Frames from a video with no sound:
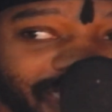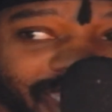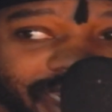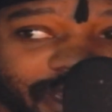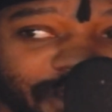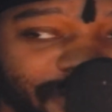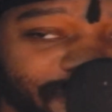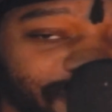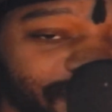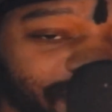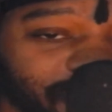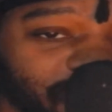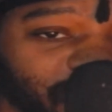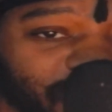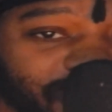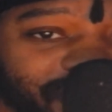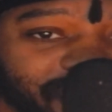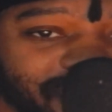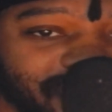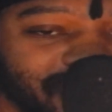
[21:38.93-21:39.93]
it in a flow
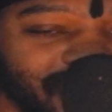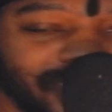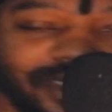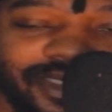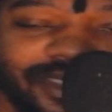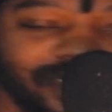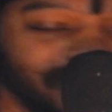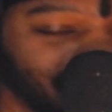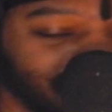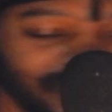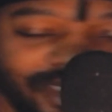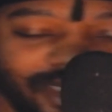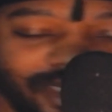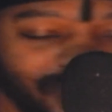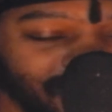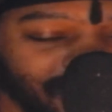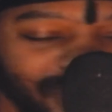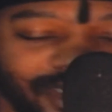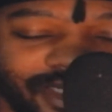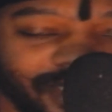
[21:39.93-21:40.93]
of a sentence,
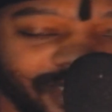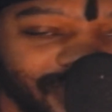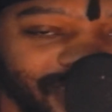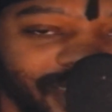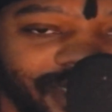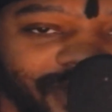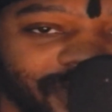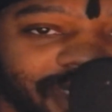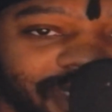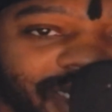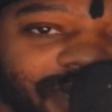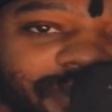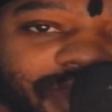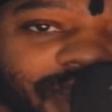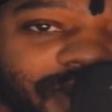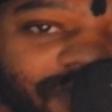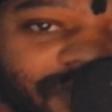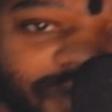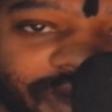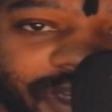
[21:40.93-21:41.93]
it don't come
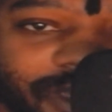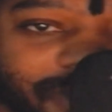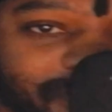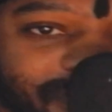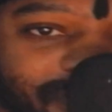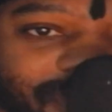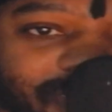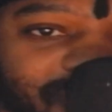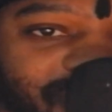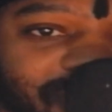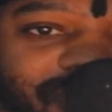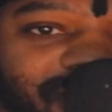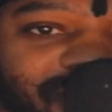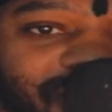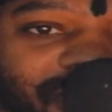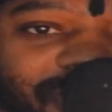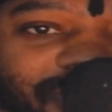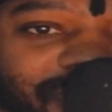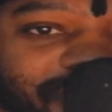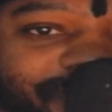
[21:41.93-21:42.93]
out right. It just
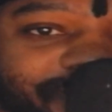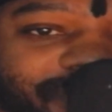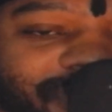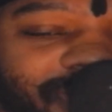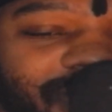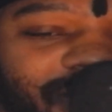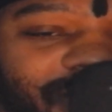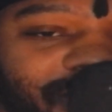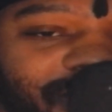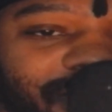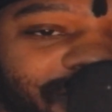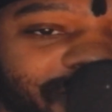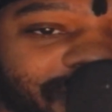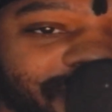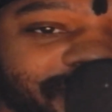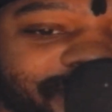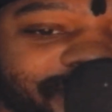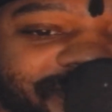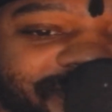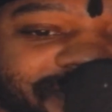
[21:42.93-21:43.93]
don't.
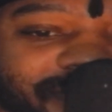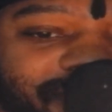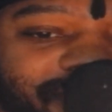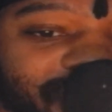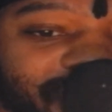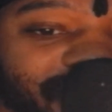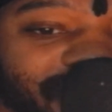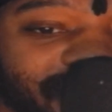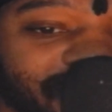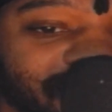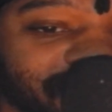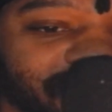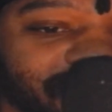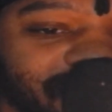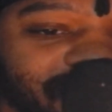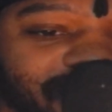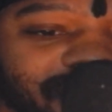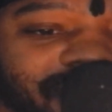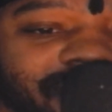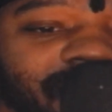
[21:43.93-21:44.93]
Um, it is what
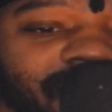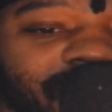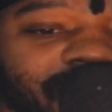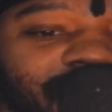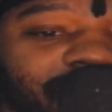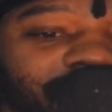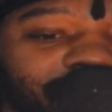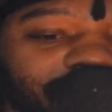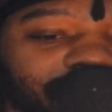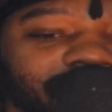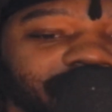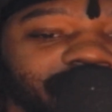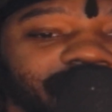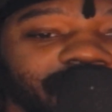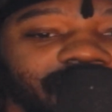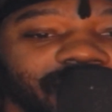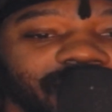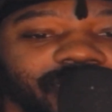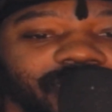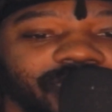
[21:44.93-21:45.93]
it is. But yeah,
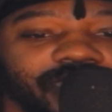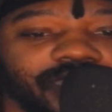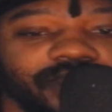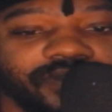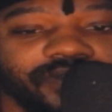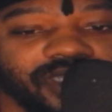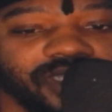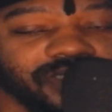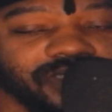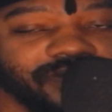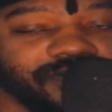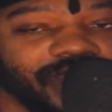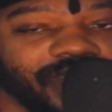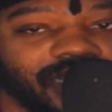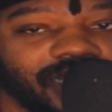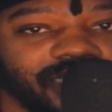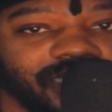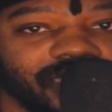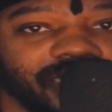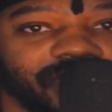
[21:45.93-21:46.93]
like if there's a
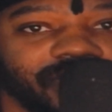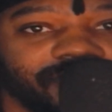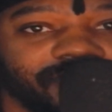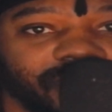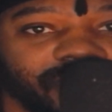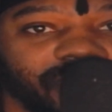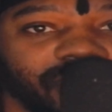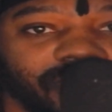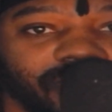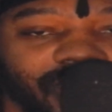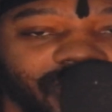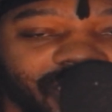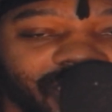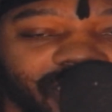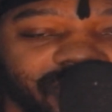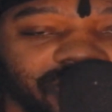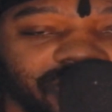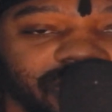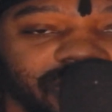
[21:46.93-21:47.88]
valley in that photo, like I just